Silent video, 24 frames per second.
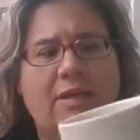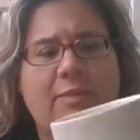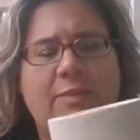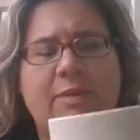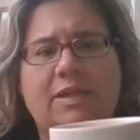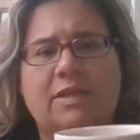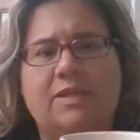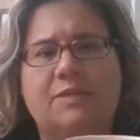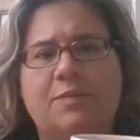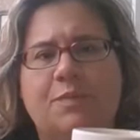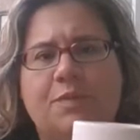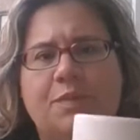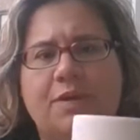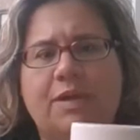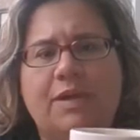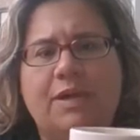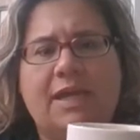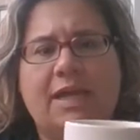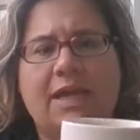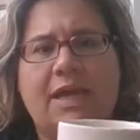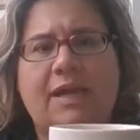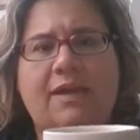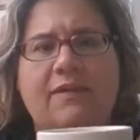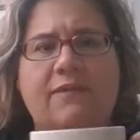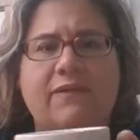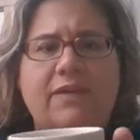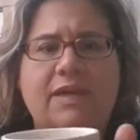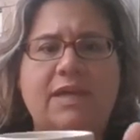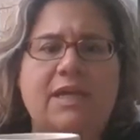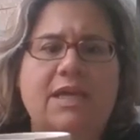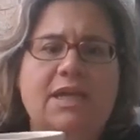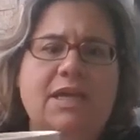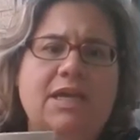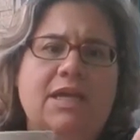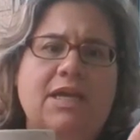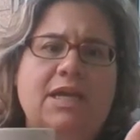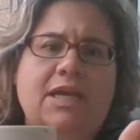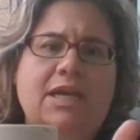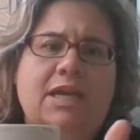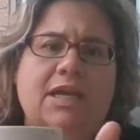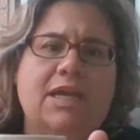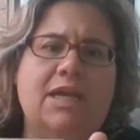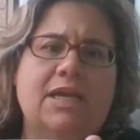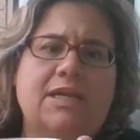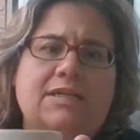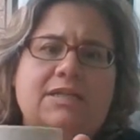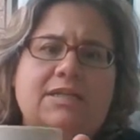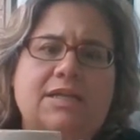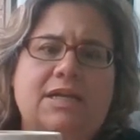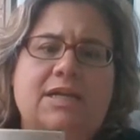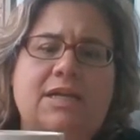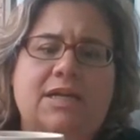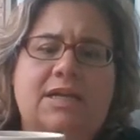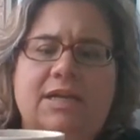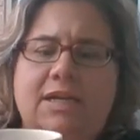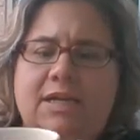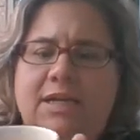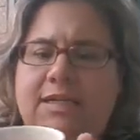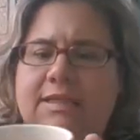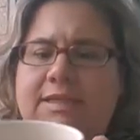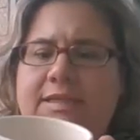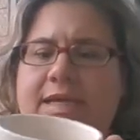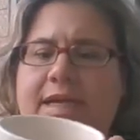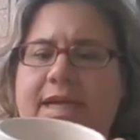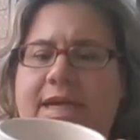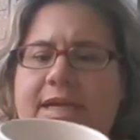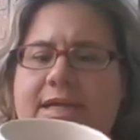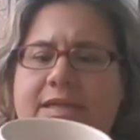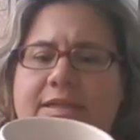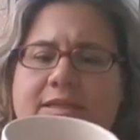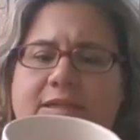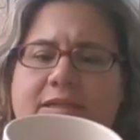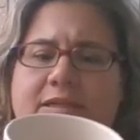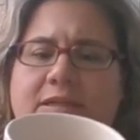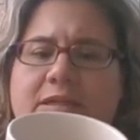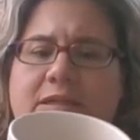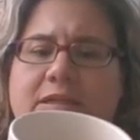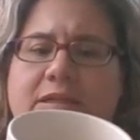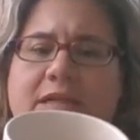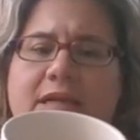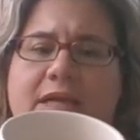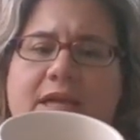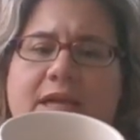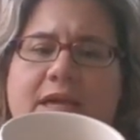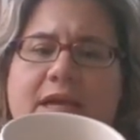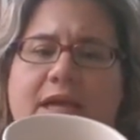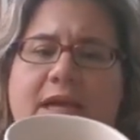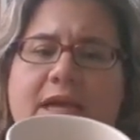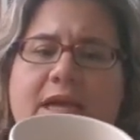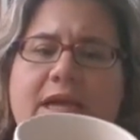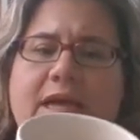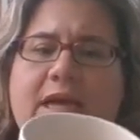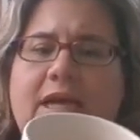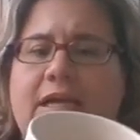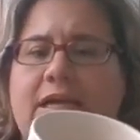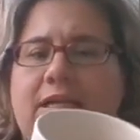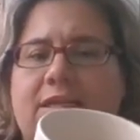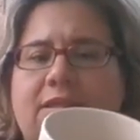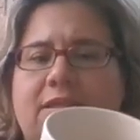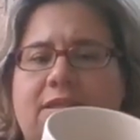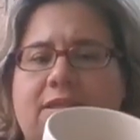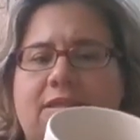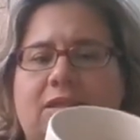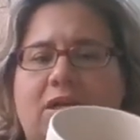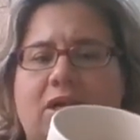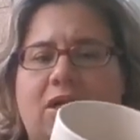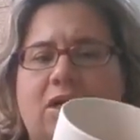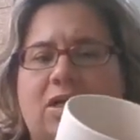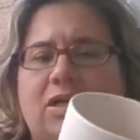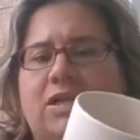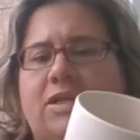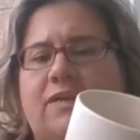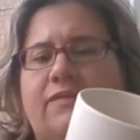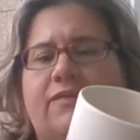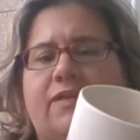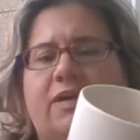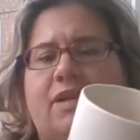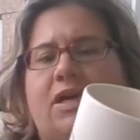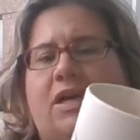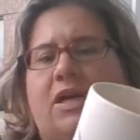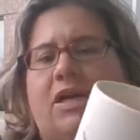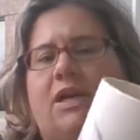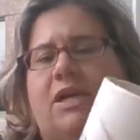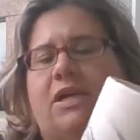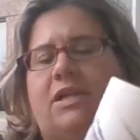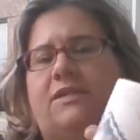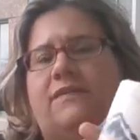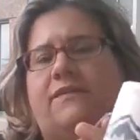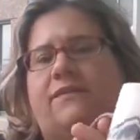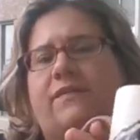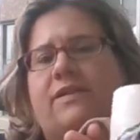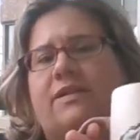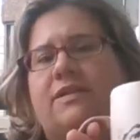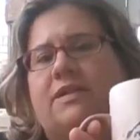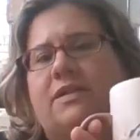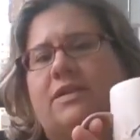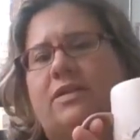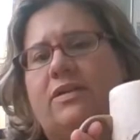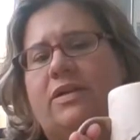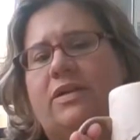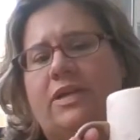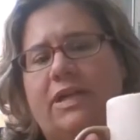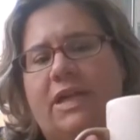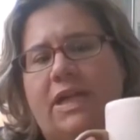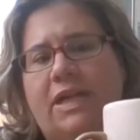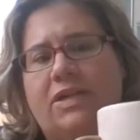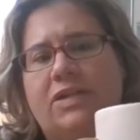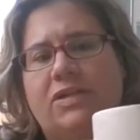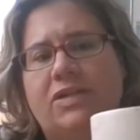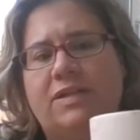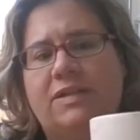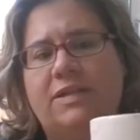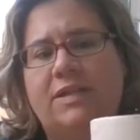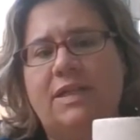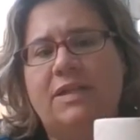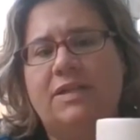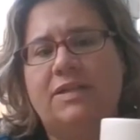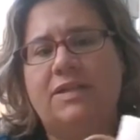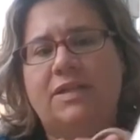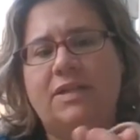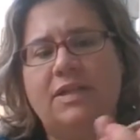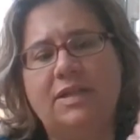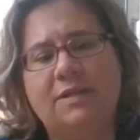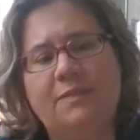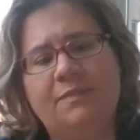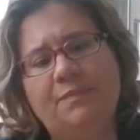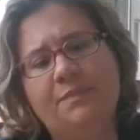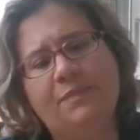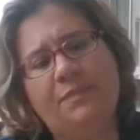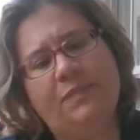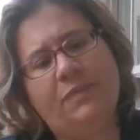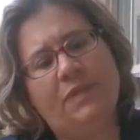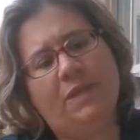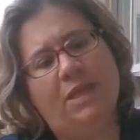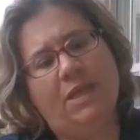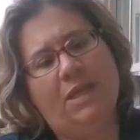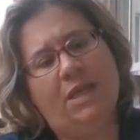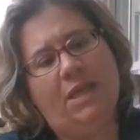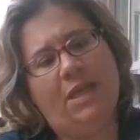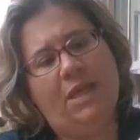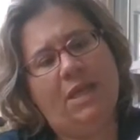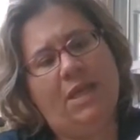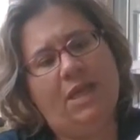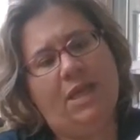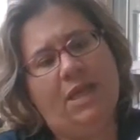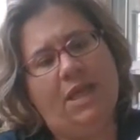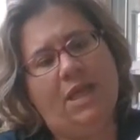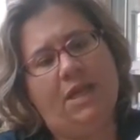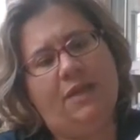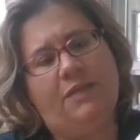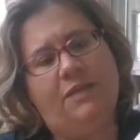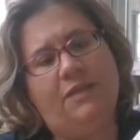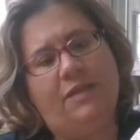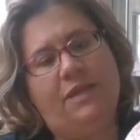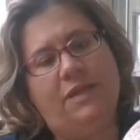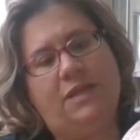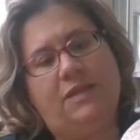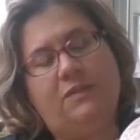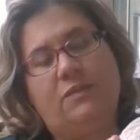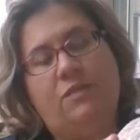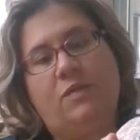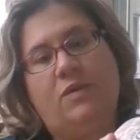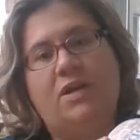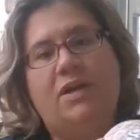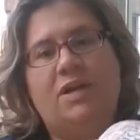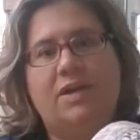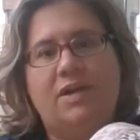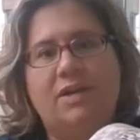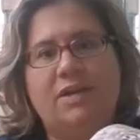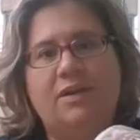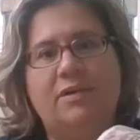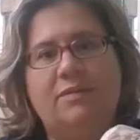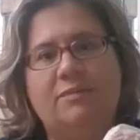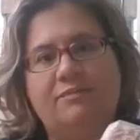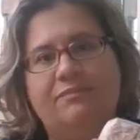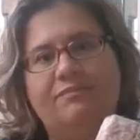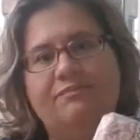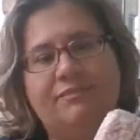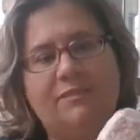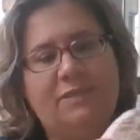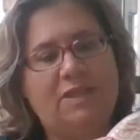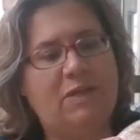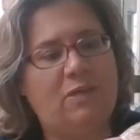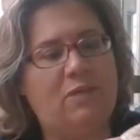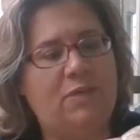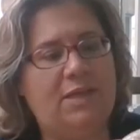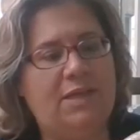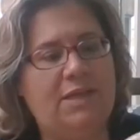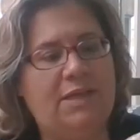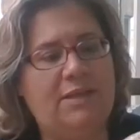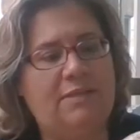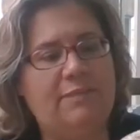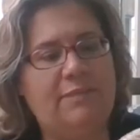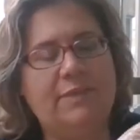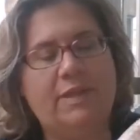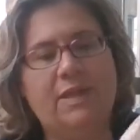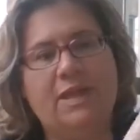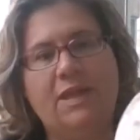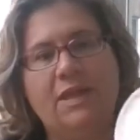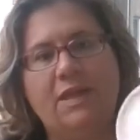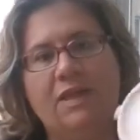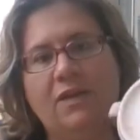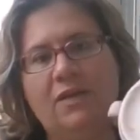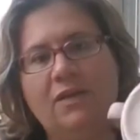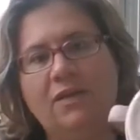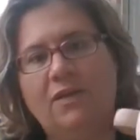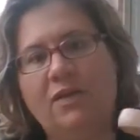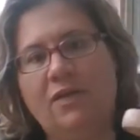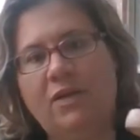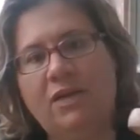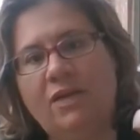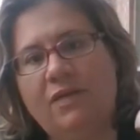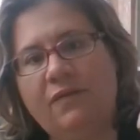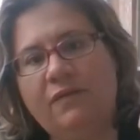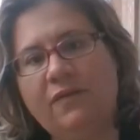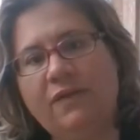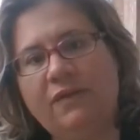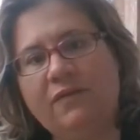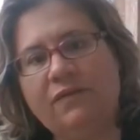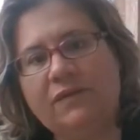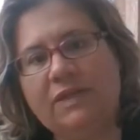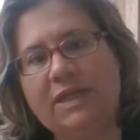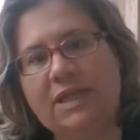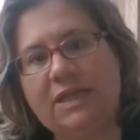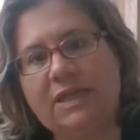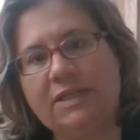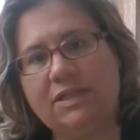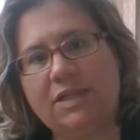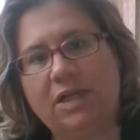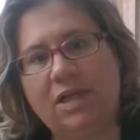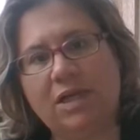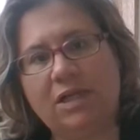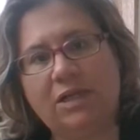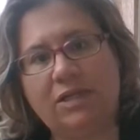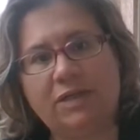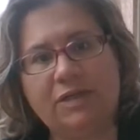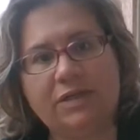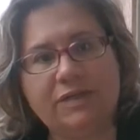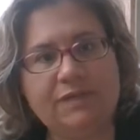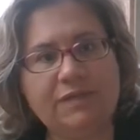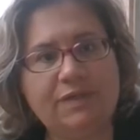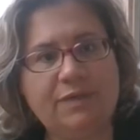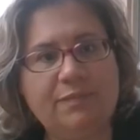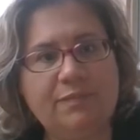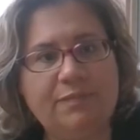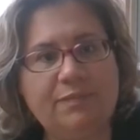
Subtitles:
It's pretty heavy. It's got a nice handle. It says Garden of the Gods Visitor Nature Center. And these were, well, $15.